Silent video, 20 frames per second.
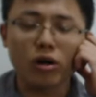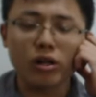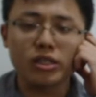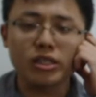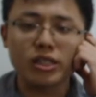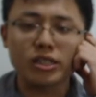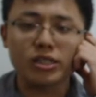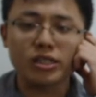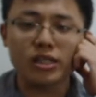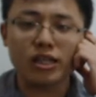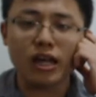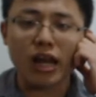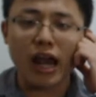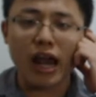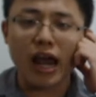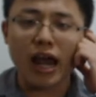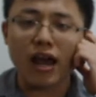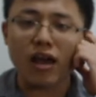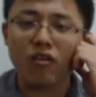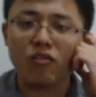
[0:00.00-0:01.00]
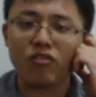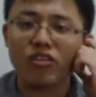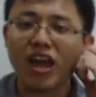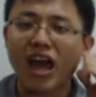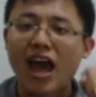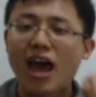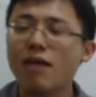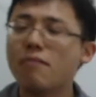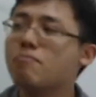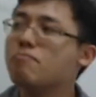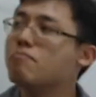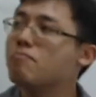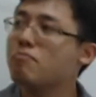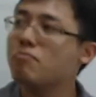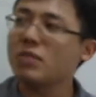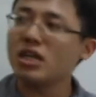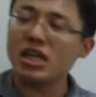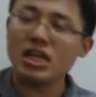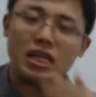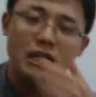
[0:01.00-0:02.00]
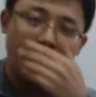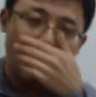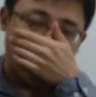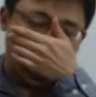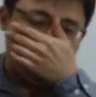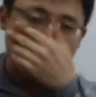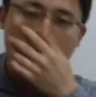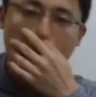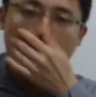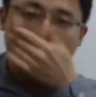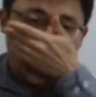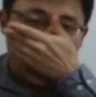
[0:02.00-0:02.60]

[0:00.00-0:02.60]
doesn't have that meaning.